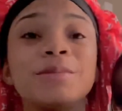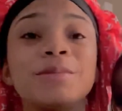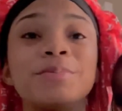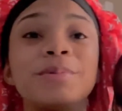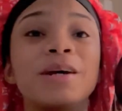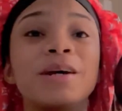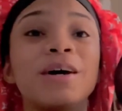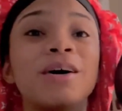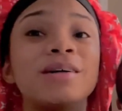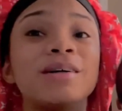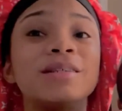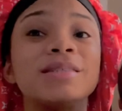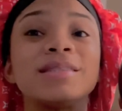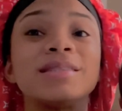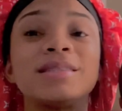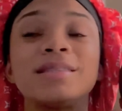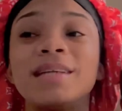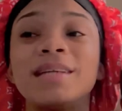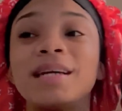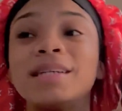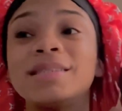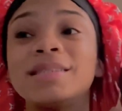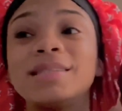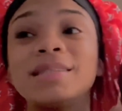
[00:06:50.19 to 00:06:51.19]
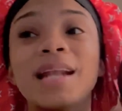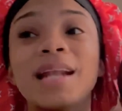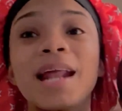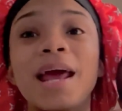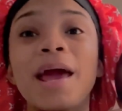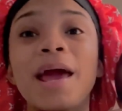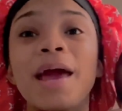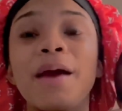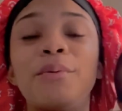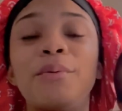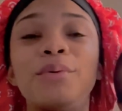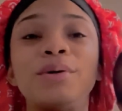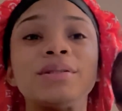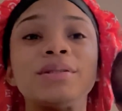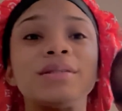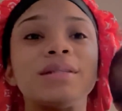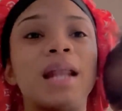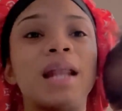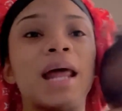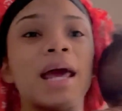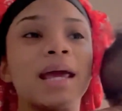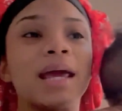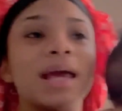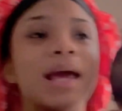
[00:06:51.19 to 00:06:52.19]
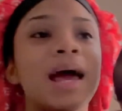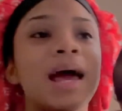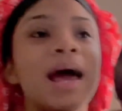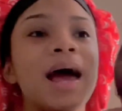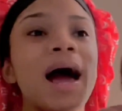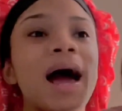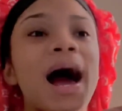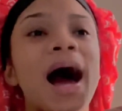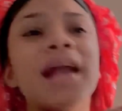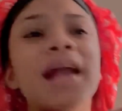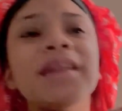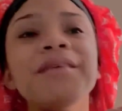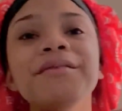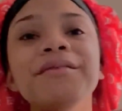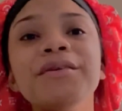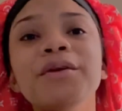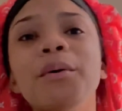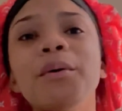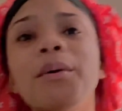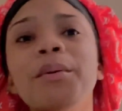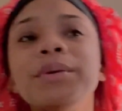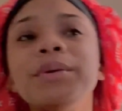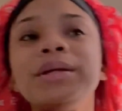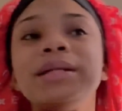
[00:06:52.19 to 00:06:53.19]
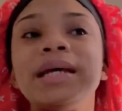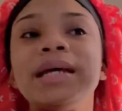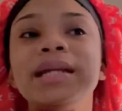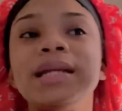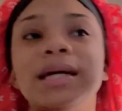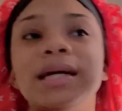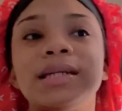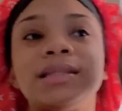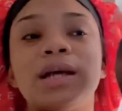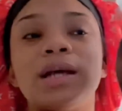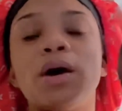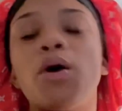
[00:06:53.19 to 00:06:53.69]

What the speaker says: because yesterday it was like, I don't even know what we did yesterday.